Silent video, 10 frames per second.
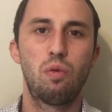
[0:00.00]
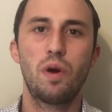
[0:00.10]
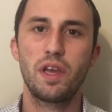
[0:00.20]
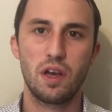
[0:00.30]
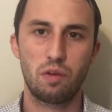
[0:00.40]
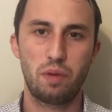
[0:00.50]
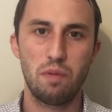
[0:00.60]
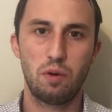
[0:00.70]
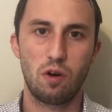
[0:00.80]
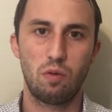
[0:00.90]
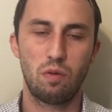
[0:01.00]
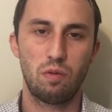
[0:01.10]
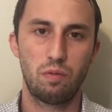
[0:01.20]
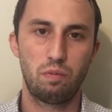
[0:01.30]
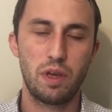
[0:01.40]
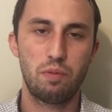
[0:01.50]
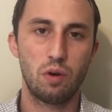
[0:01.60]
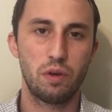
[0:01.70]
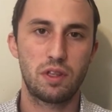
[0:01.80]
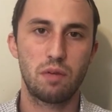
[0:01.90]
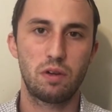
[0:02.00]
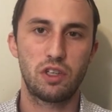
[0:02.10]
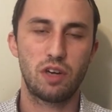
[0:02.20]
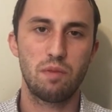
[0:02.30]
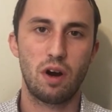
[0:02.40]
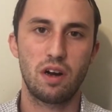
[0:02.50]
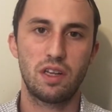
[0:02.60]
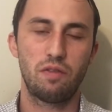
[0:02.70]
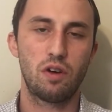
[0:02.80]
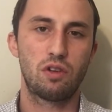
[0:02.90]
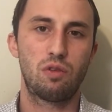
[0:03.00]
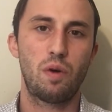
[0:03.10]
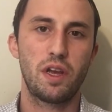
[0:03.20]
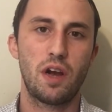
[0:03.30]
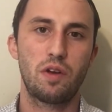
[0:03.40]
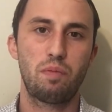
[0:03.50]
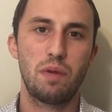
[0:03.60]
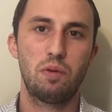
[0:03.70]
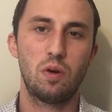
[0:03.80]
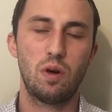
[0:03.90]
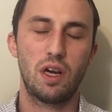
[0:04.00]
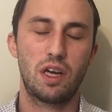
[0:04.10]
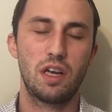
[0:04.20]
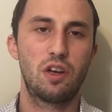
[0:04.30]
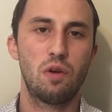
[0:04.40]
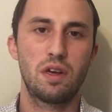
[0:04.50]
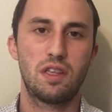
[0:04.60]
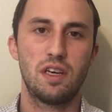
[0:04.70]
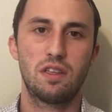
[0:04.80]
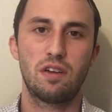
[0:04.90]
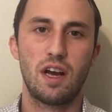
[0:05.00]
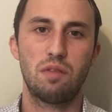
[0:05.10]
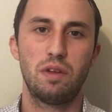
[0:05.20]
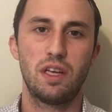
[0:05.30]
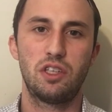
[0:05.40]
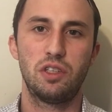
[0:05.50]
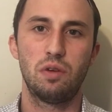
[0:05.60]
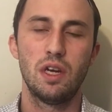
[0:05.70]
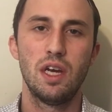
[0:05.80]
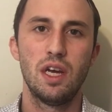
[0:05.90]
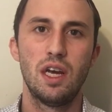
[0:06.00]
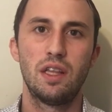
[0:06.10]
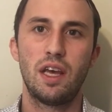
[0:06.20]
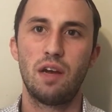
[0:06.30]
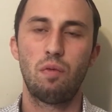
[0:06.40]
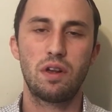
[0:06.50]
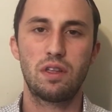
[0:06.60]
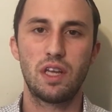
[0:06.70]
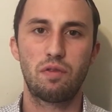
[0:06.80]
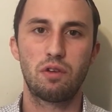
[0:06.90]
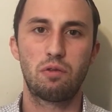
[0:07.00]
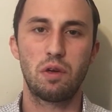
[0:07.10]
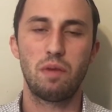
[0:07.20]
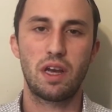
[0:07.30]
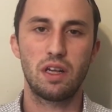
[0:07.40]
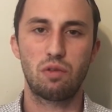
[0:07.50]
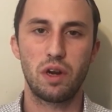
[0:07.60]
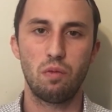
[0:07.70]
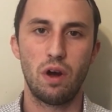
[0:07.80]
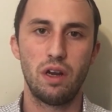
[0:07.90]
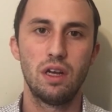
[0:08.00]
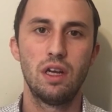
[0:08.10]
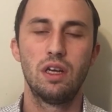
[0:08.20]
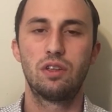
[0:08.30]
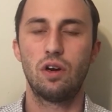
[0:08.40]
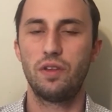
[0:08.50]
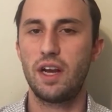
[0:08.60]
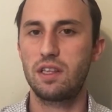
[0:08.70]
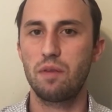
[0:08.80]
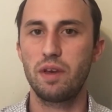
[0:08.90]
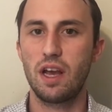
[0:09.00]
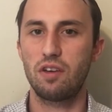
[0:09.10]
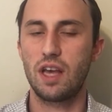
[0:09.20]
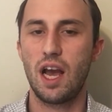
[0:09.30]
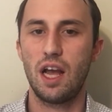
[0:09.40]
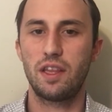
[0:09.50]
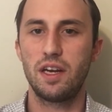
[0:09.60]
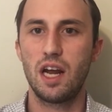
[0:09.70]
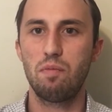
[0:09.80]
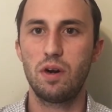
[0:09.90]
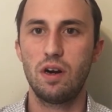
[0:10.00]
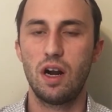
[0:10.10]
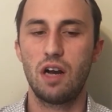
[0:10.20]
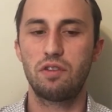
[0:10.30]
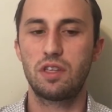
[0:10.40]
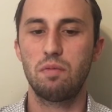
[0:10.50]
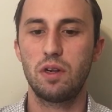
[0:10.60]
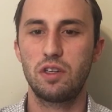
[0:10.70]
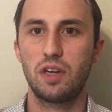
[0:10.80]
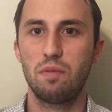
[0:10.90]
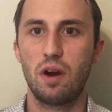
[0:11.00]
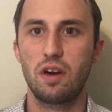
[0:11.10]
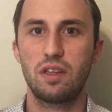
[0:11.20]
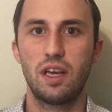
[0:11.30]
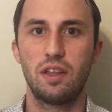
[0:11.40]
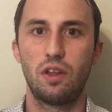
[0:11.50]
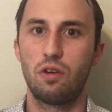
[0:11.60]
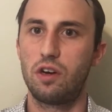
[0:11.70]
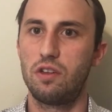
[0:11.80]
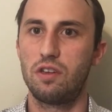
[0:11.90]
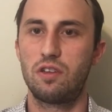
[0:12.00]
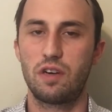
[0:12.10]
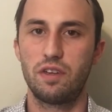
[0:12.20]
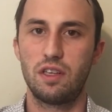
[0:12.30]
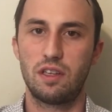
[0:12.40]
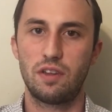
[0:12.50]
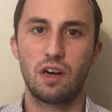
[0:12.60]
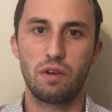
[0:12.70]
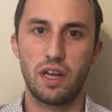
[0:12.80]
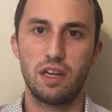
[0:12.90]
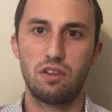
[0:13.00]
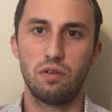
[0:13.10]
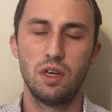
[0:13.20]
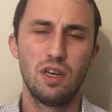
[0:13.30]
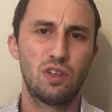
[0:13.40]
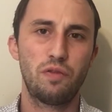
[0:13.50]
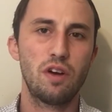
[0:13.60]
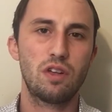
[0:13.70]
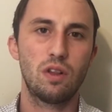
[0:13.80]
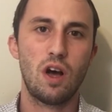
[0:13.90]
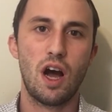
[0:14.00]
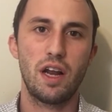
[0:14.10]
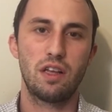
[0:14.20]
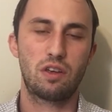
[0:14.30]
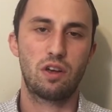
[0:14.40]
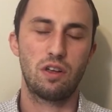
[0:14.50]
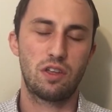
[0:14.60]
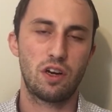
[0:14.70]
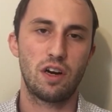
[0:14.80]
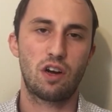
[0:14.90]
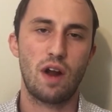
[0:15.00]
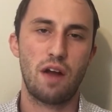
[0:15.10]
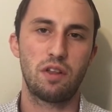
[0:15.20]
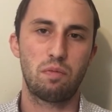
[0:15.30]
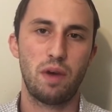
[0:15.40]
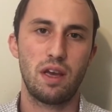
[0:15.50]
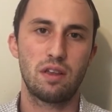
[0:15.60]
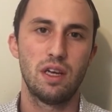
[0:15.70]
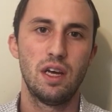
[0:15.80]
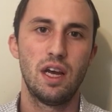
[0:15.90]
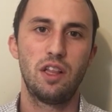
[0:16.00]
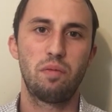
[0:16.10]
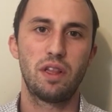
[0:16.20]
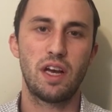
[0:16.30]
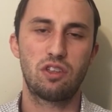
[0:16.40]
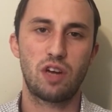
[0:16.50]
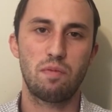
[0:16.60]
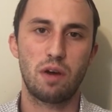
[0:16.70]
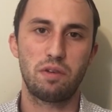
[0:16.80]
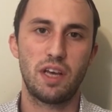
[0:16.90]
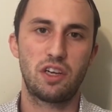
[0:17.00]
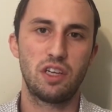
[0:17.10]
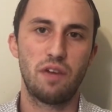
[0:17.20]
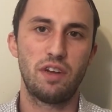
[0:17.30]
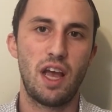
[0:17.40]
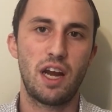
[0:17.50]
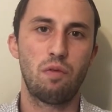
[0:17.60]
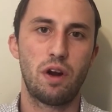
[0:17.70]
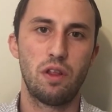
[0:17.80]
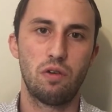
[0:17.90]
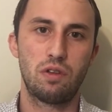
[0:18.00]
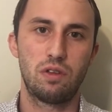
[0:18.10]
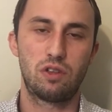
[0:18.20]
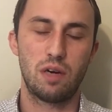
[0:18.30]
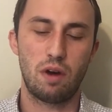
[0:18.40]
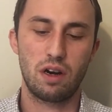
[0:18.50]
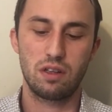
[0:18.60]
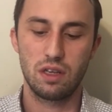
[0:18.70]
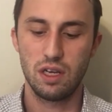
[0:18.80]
20 other people with similar trademarks, and if those 20 other people can coexist and there hasn't been an issue, then what's the difference between making it 21? So that's something else, the number of similar trademarks and those goods and services that they're related to. So if there's a lot, it's considered a crowded space, and there'll be less trademark protection given to any one of those trademarks.